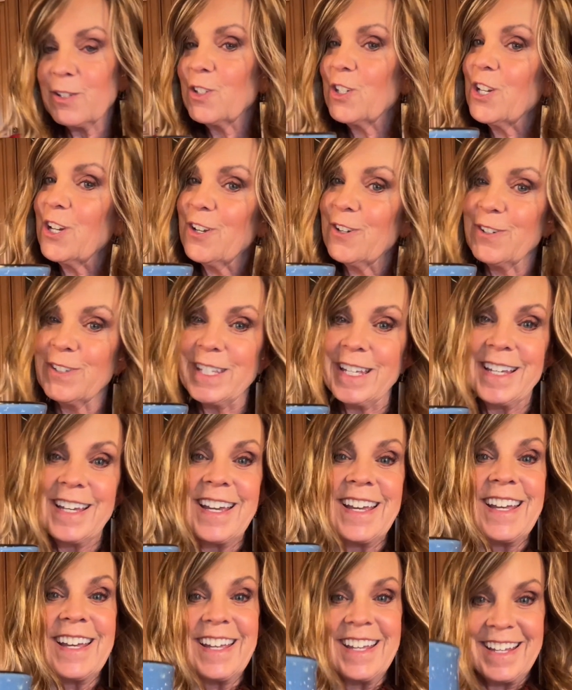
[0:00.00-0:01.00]
Cheers.
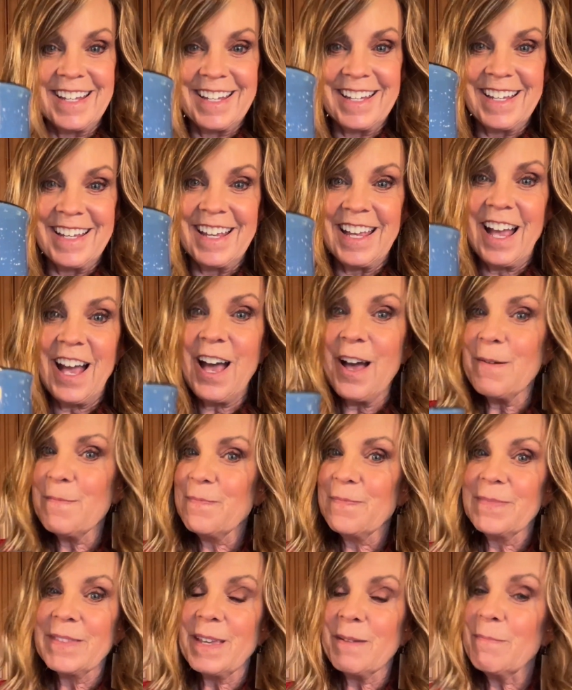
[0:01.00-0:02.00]

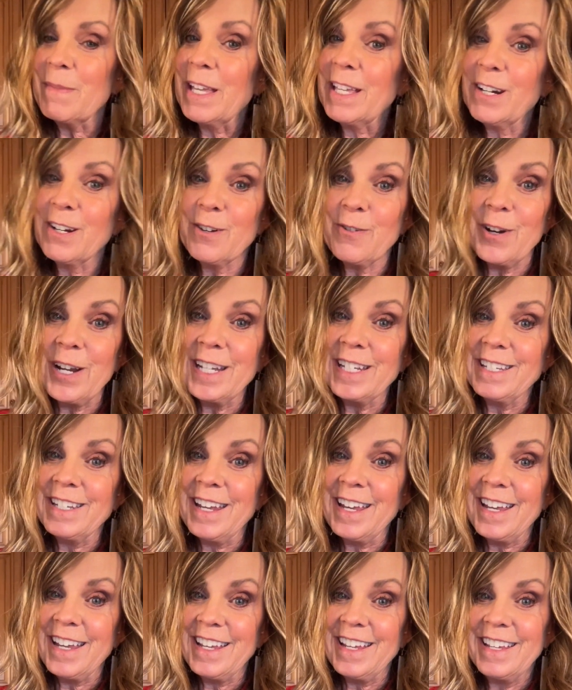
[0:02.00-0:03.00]
Make it a great
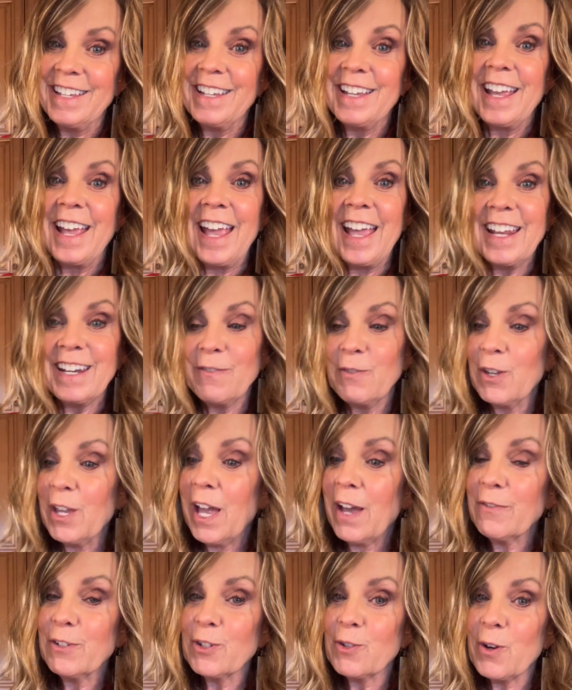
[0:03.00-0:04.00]
day. And if you
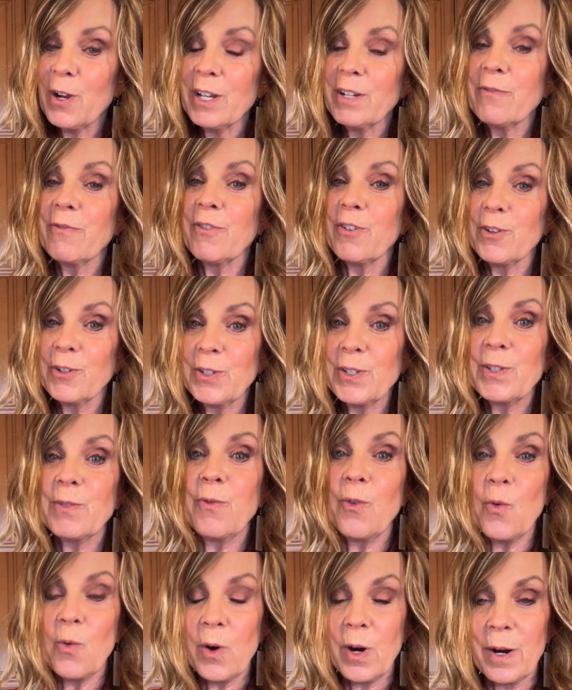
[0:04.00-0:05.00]
haven't tried
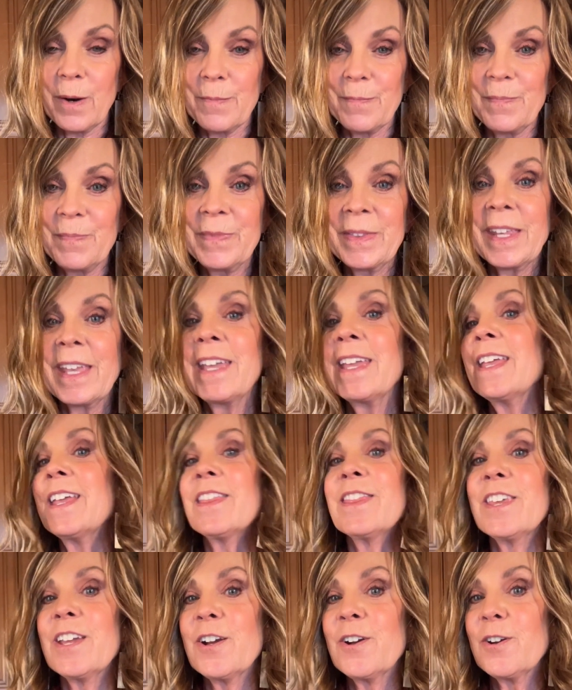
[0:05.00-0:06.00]
Phorm,
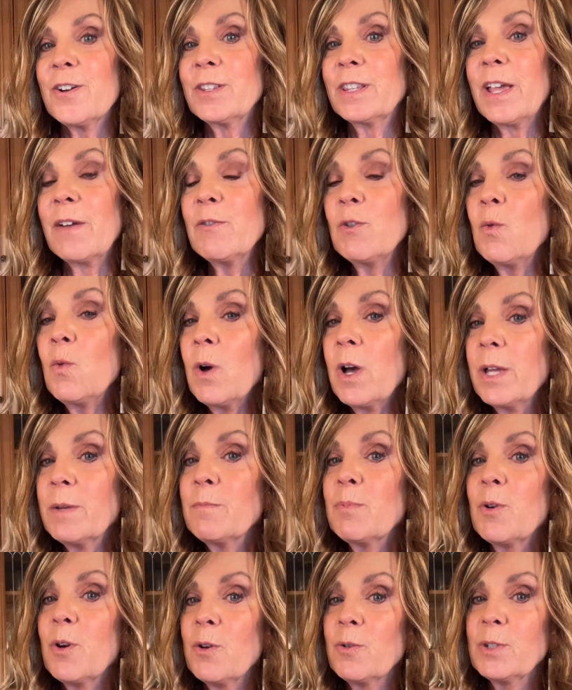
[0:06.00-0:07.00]
their Level 1
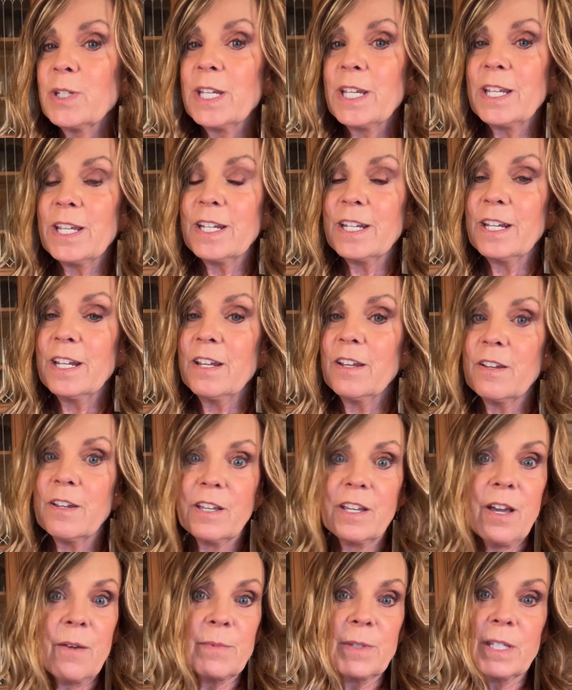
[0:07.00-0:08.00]
protein
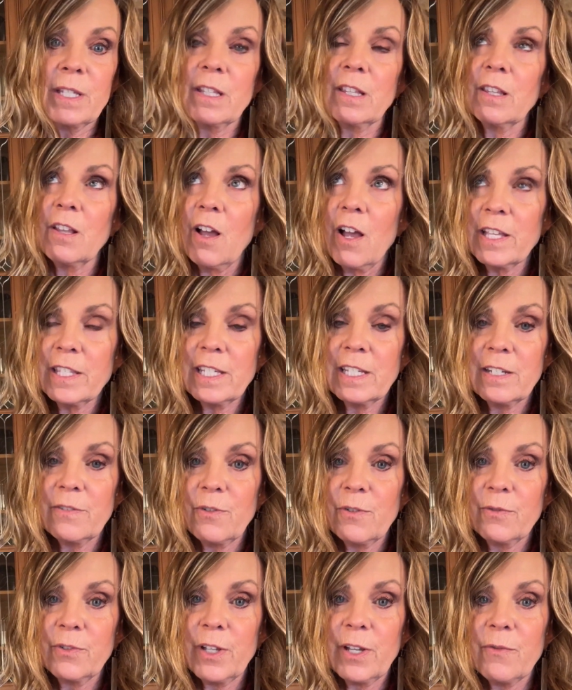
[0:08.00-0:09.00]
comes in lots of
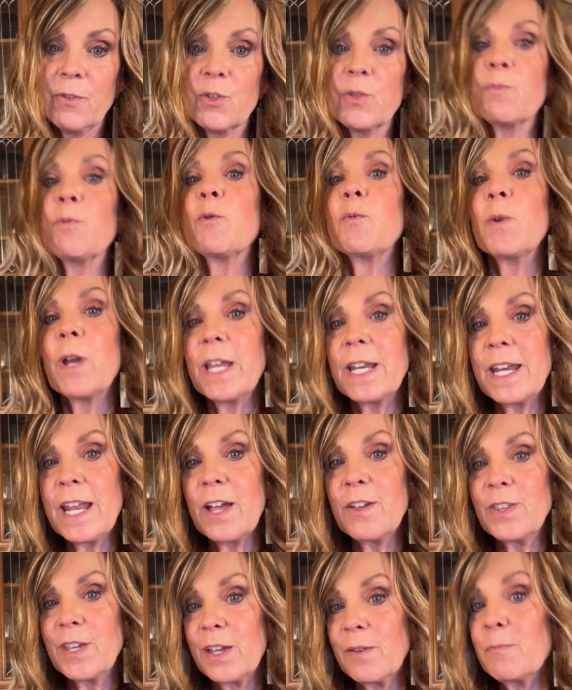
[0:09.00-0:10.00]
different flavors, but right
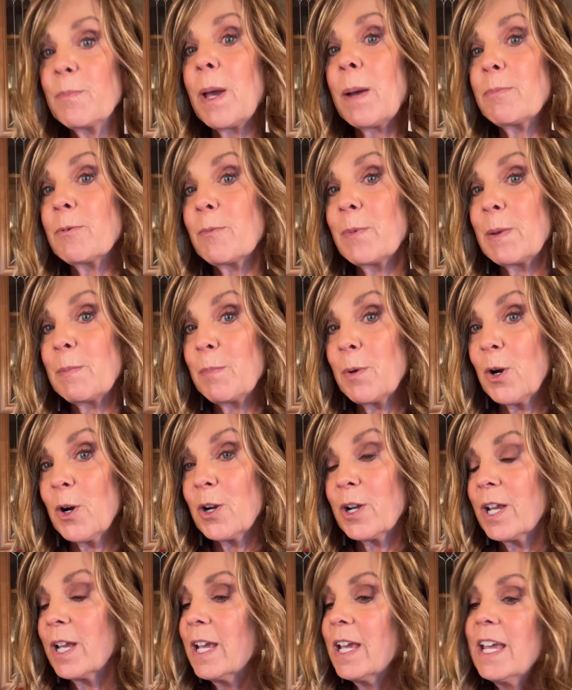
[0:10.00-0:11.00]
now they have peppermint
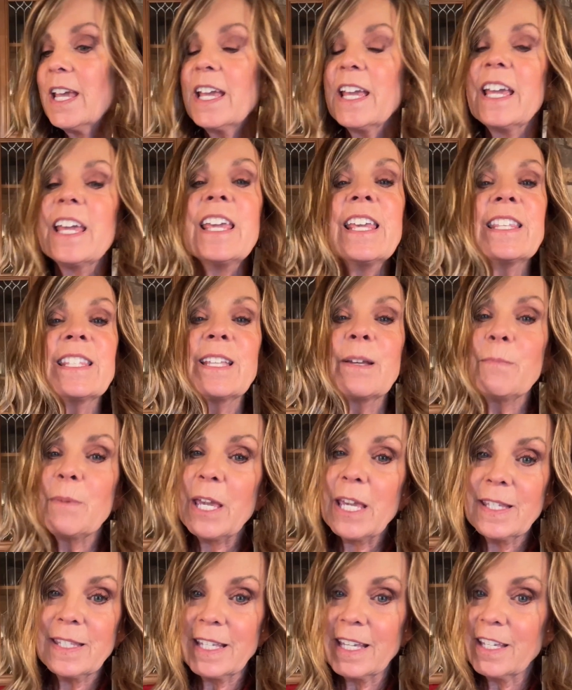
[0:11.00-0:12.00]
bark. It's
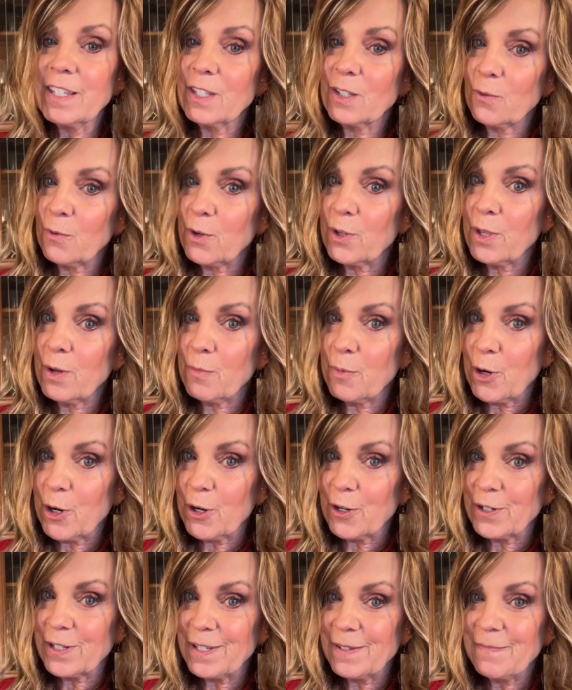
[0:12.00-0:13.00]
amazing, and so are their
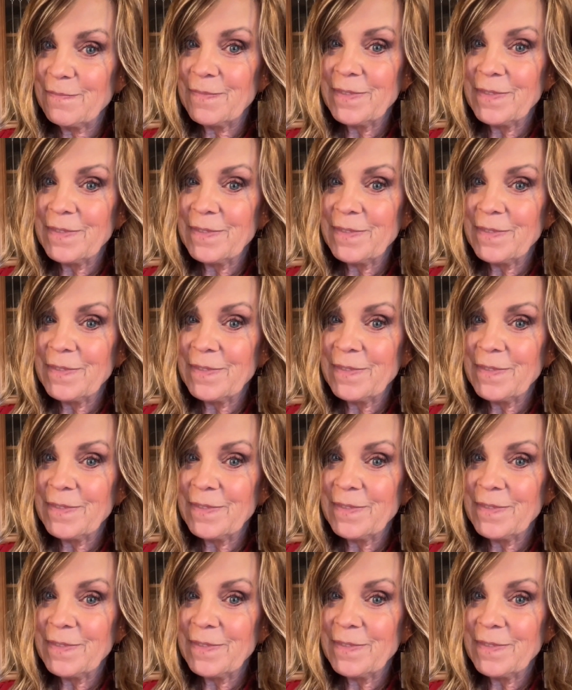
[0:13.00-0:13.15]
bars.